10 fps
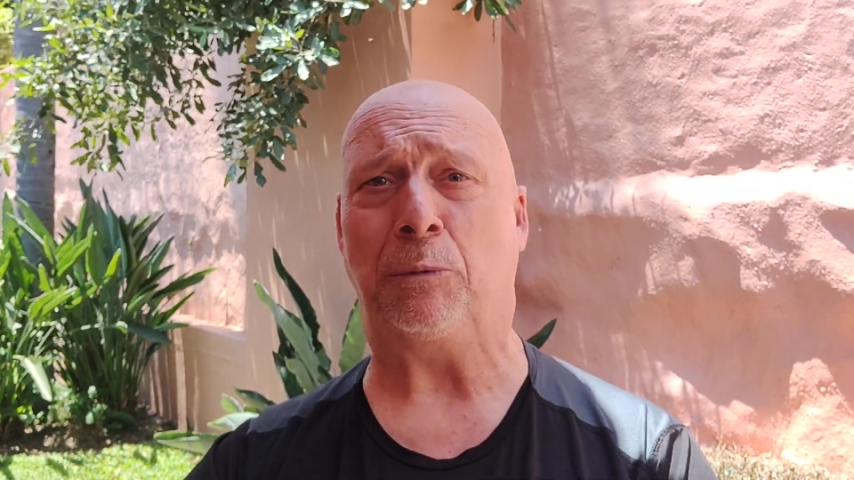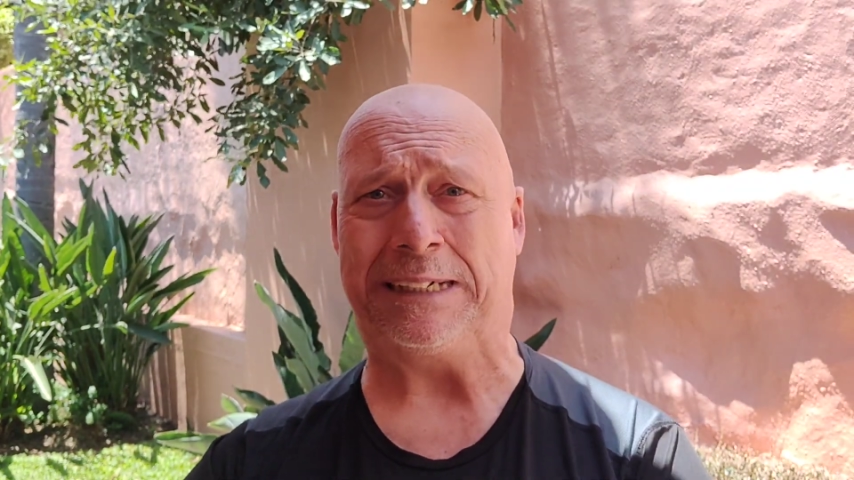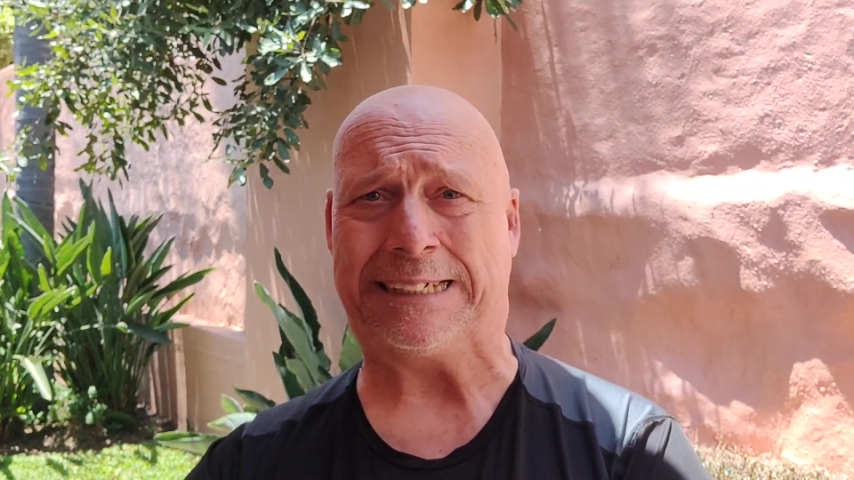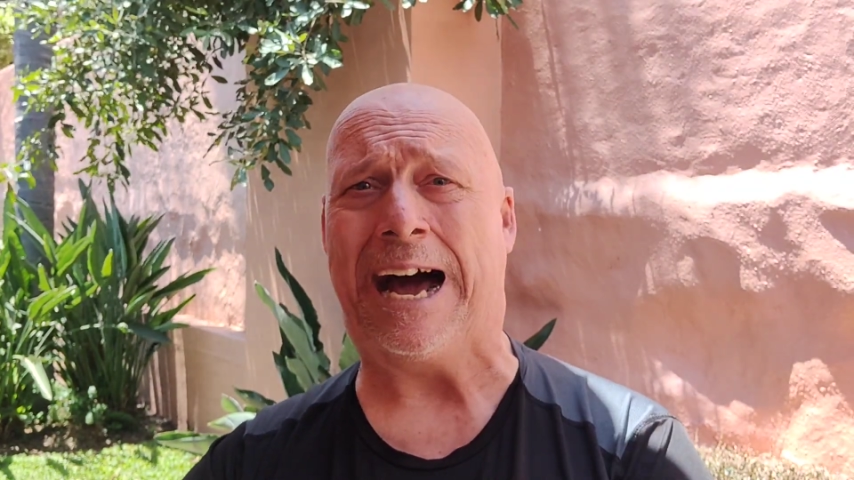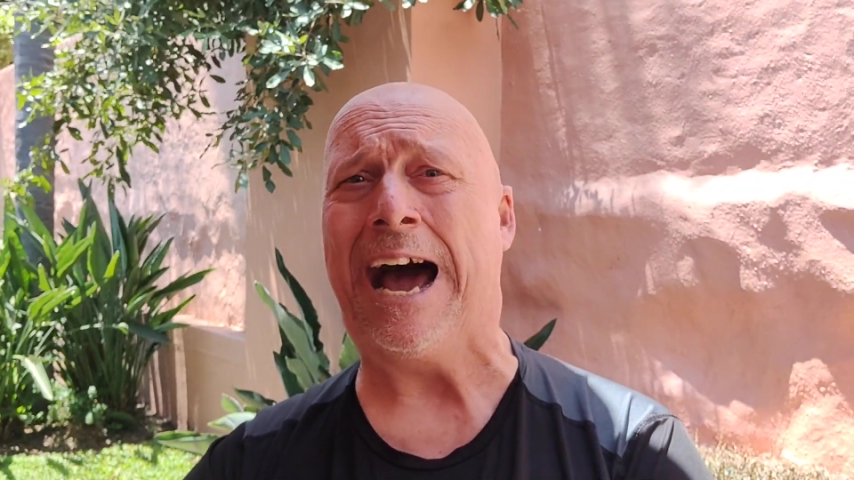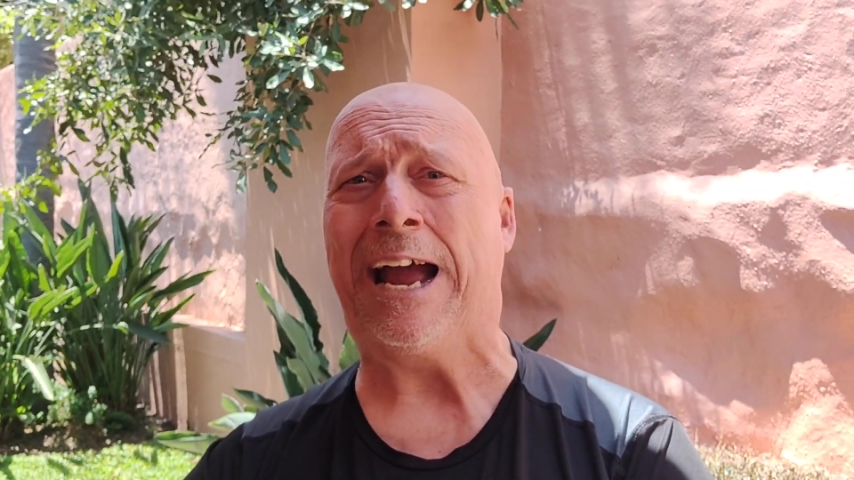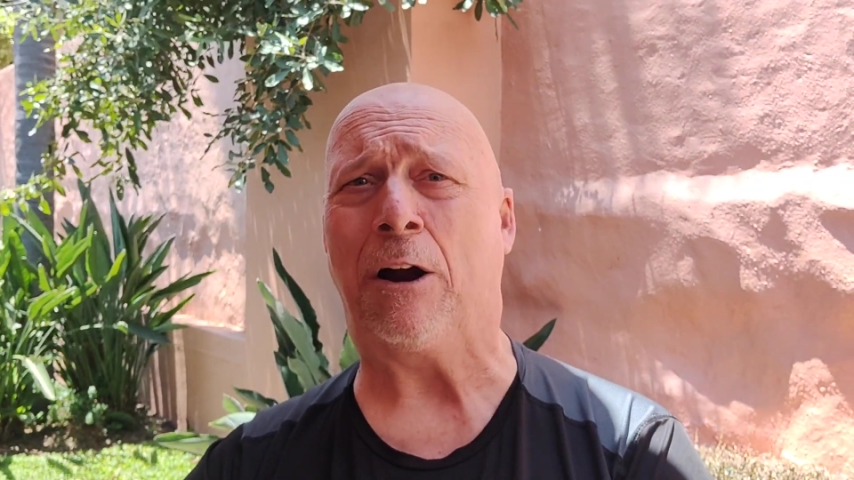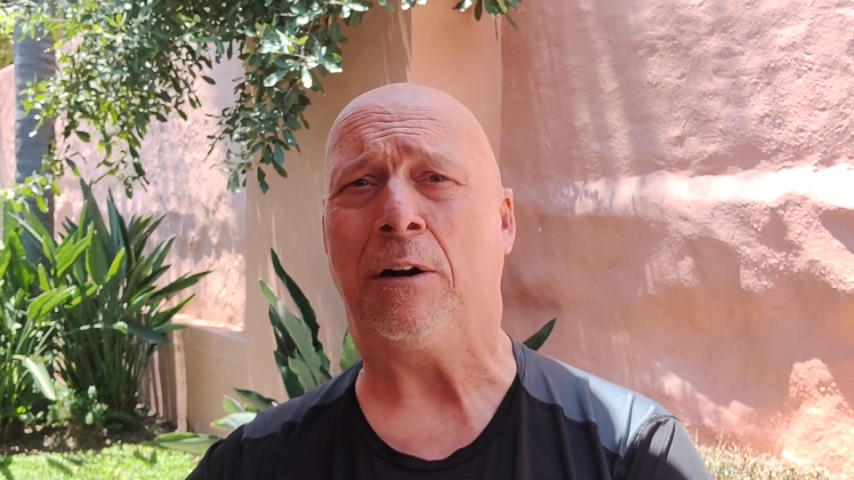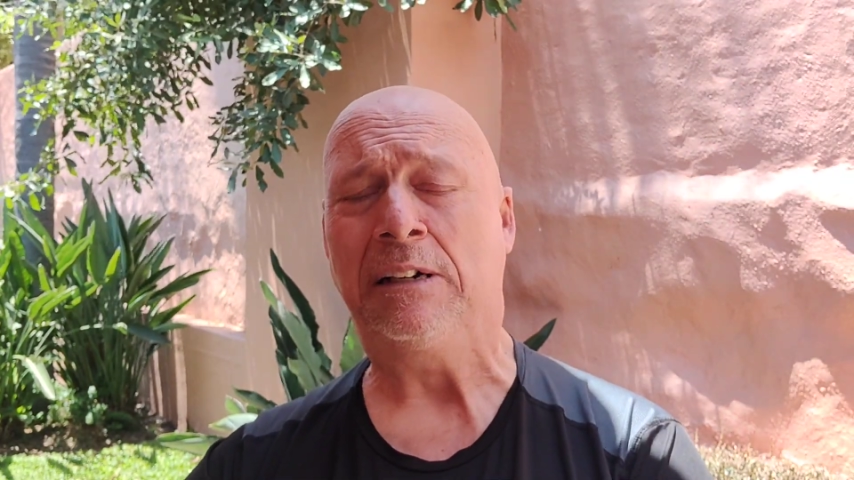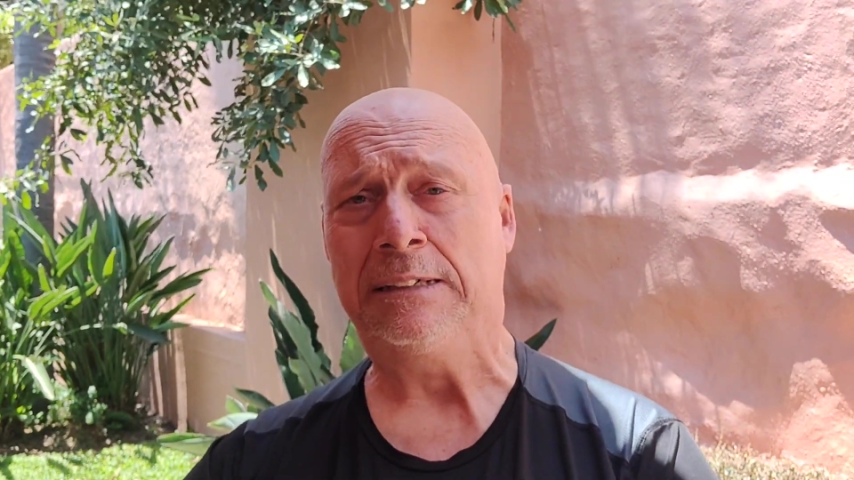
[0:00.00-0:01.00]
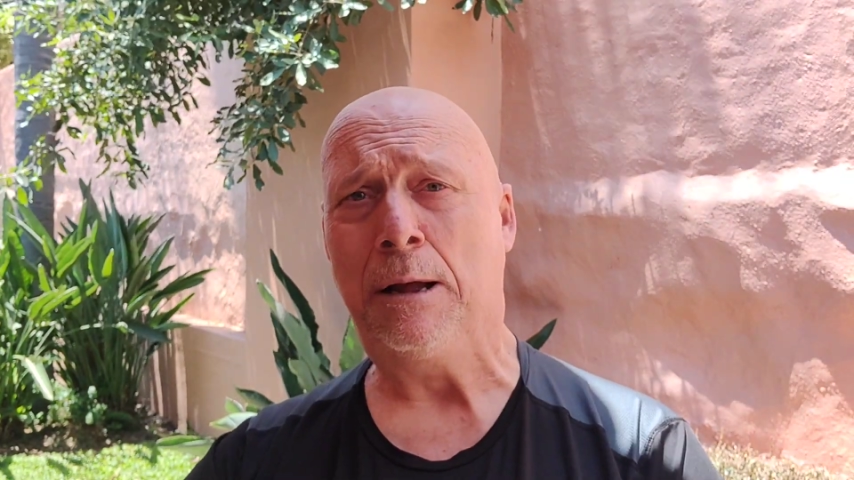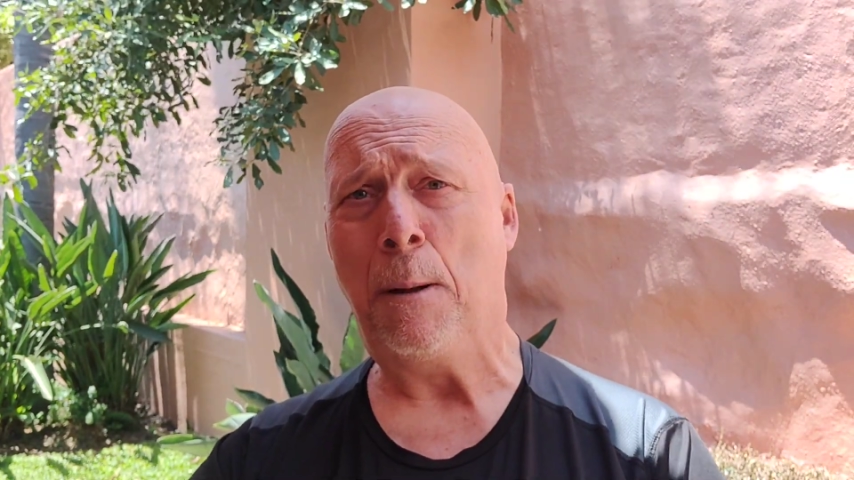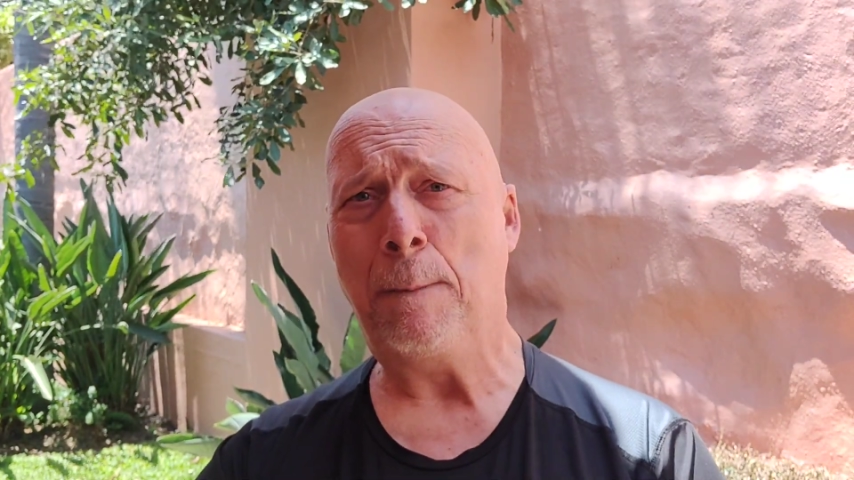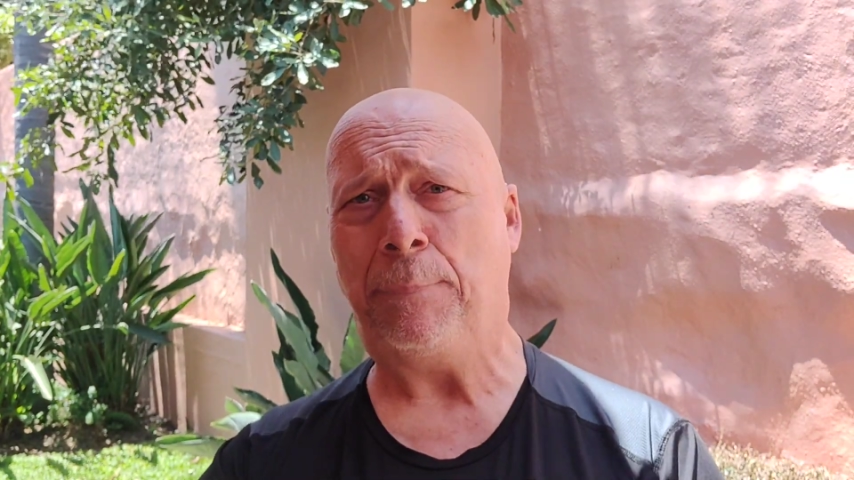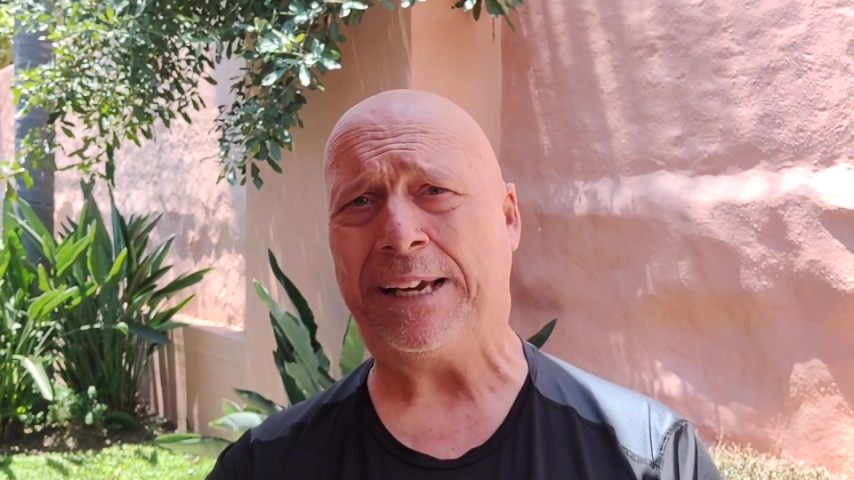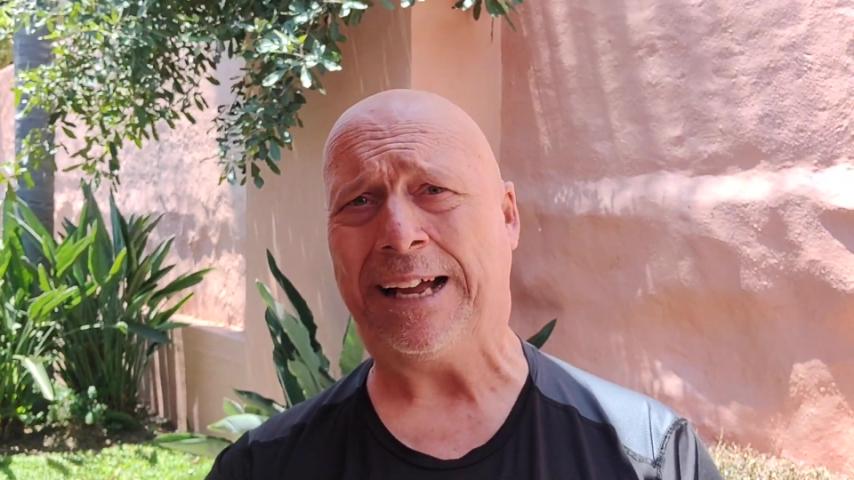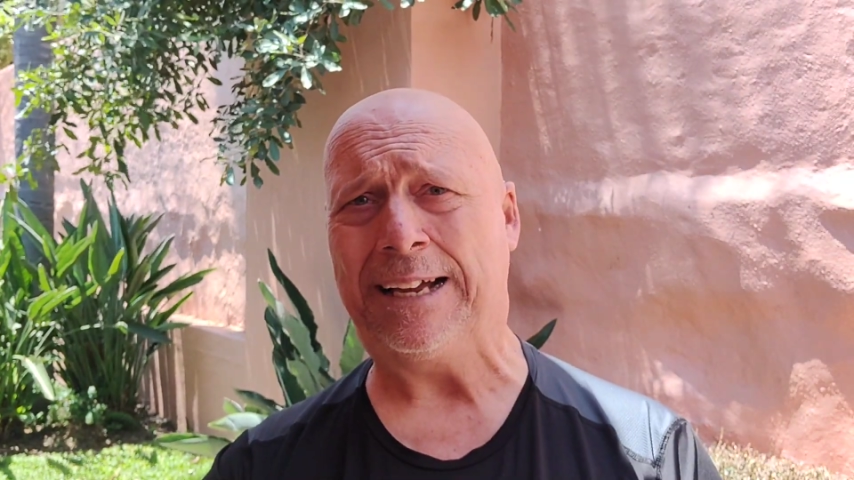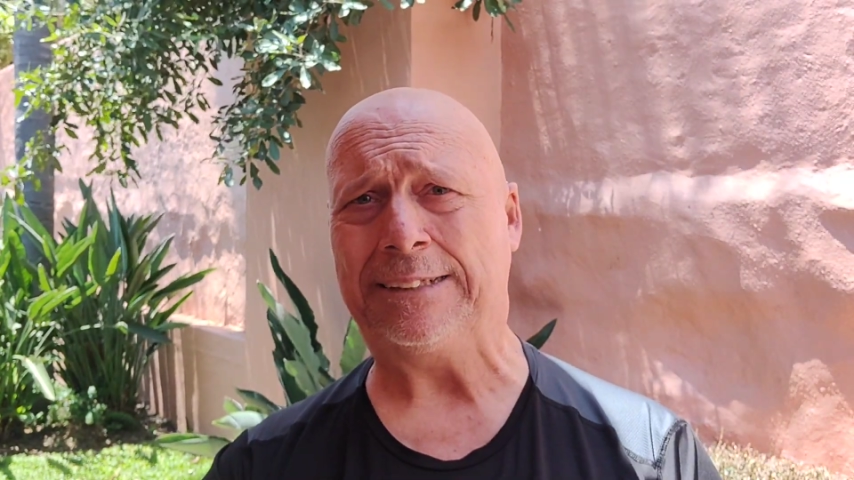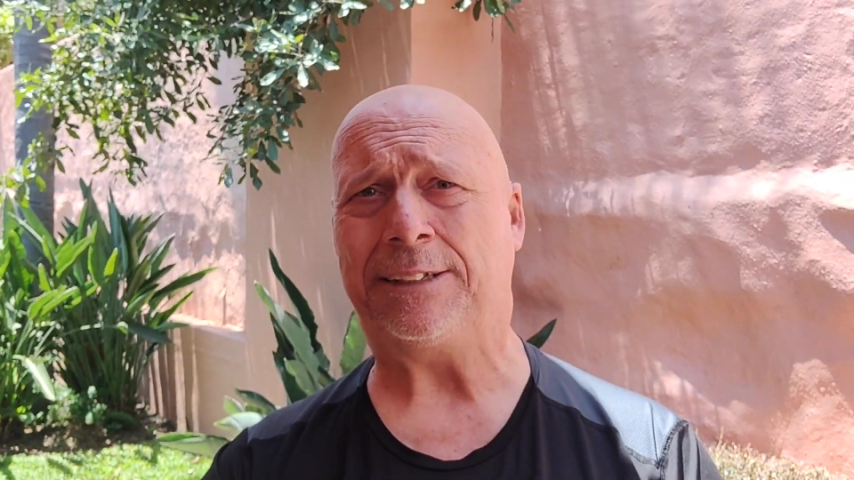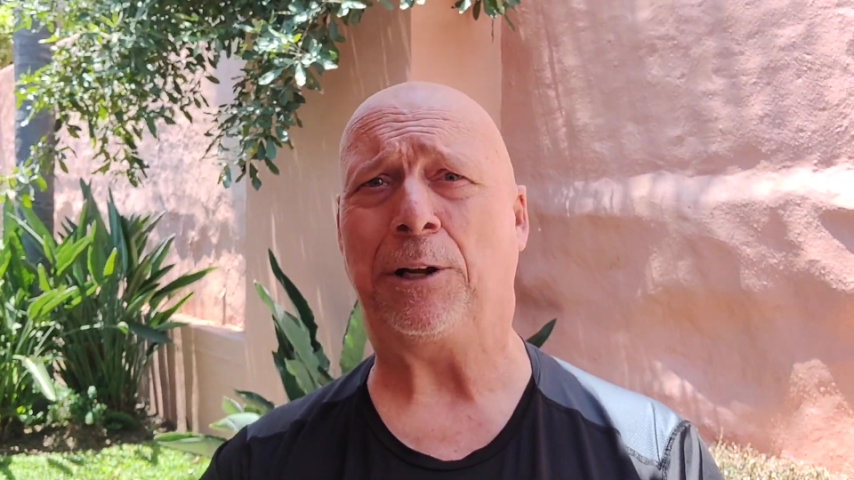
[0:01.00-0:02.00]
retire,
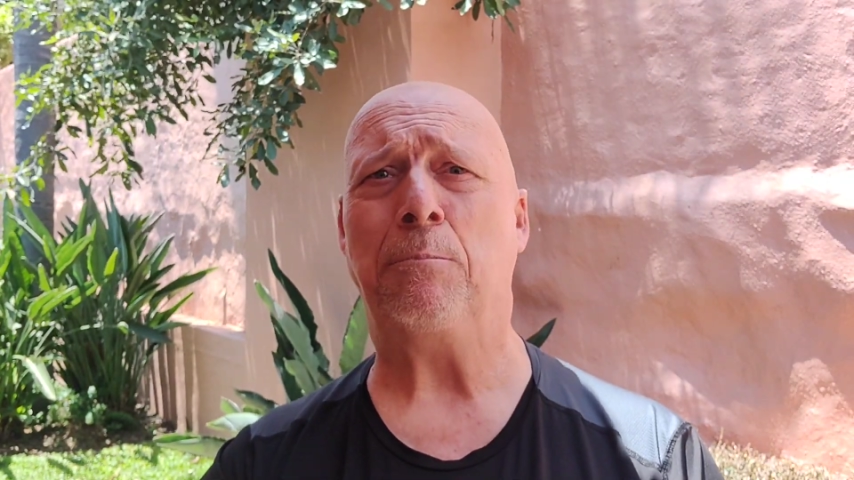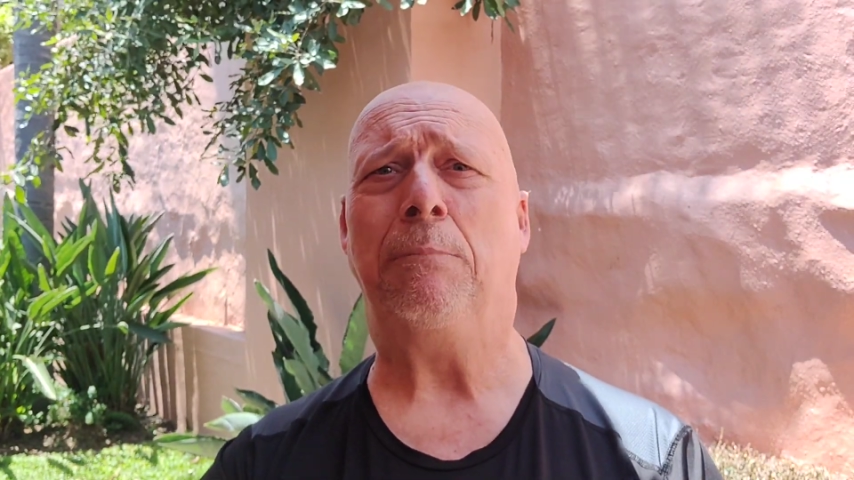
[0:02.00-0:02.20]
because their